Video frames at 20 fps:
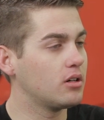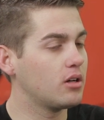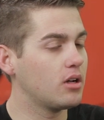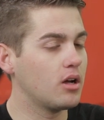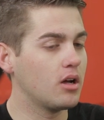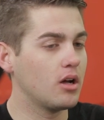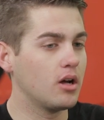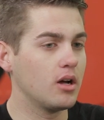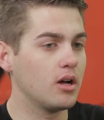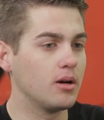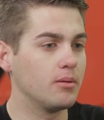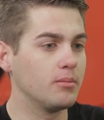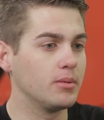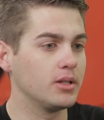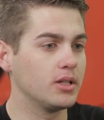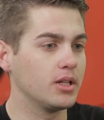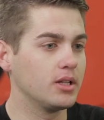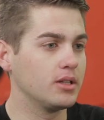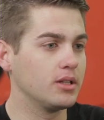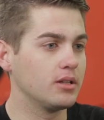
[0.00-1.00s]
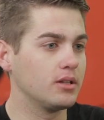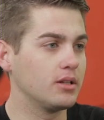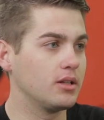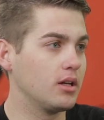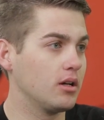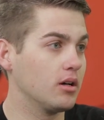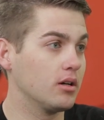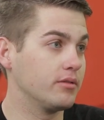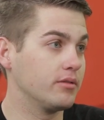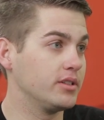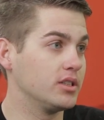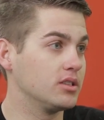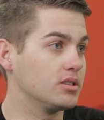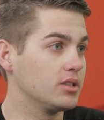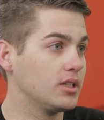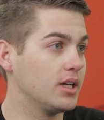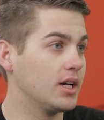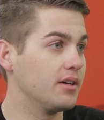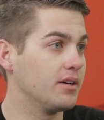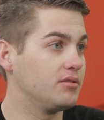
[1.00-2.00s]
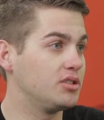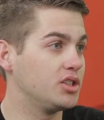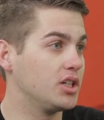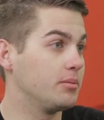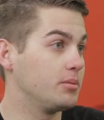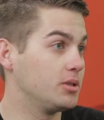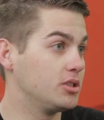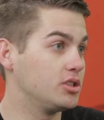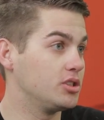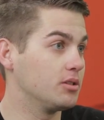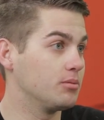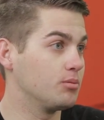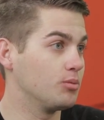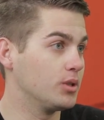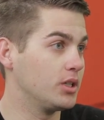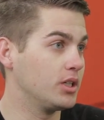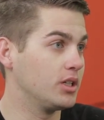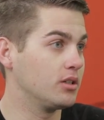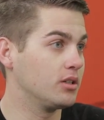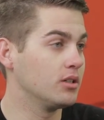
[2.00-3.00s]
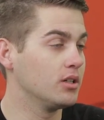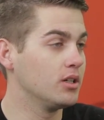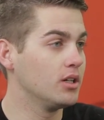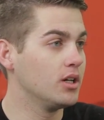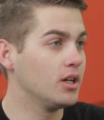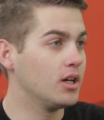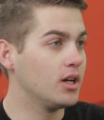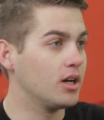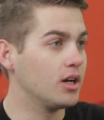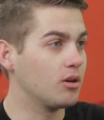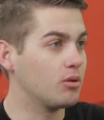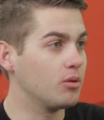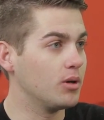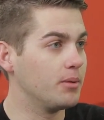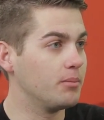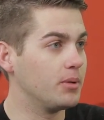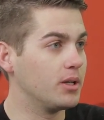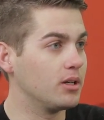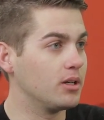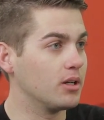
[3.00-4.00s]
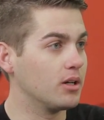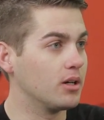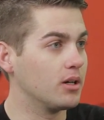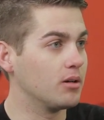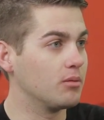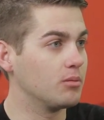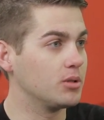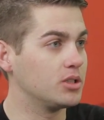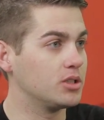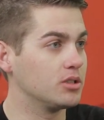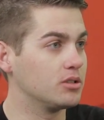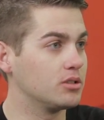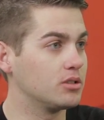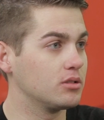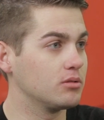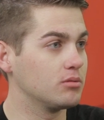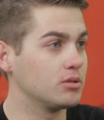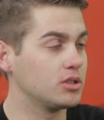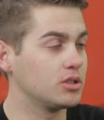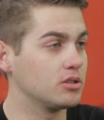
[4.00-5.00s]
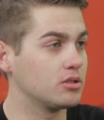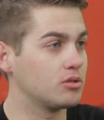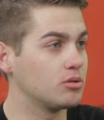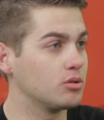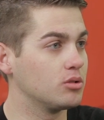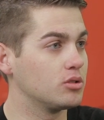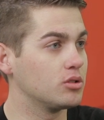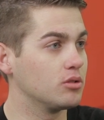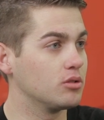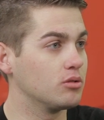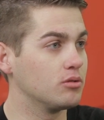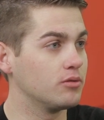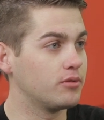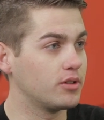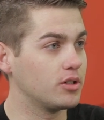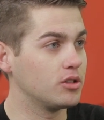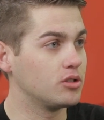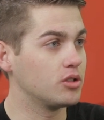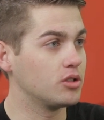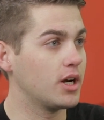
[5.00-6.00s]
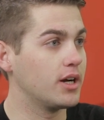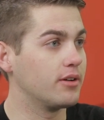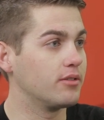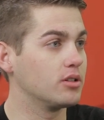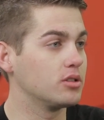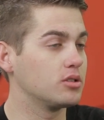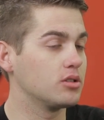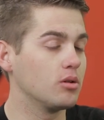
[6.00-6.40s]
And then they obviously have championship winning equipment, which is crucial for drivers.